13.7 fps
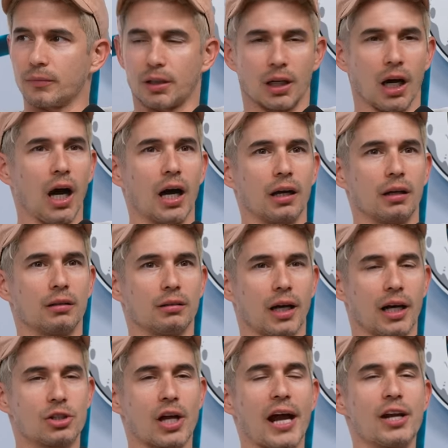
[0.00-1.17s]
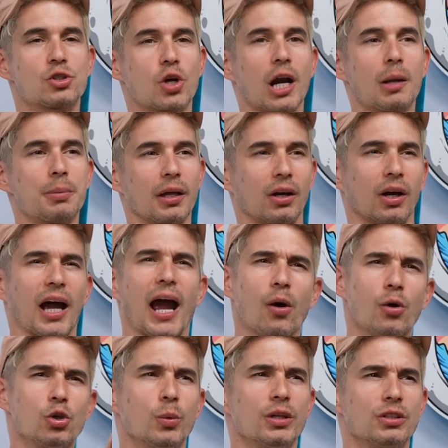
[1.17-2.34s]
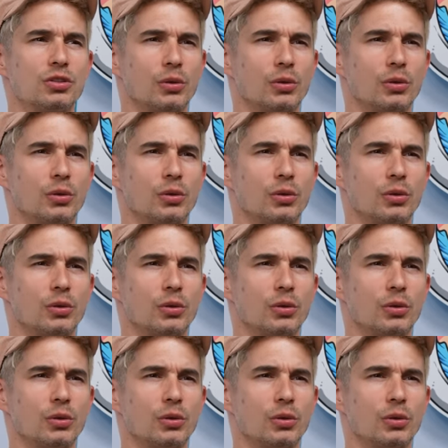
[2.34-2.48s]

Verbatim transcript: God, I, yeah. I try to be like, how are you Dude, into?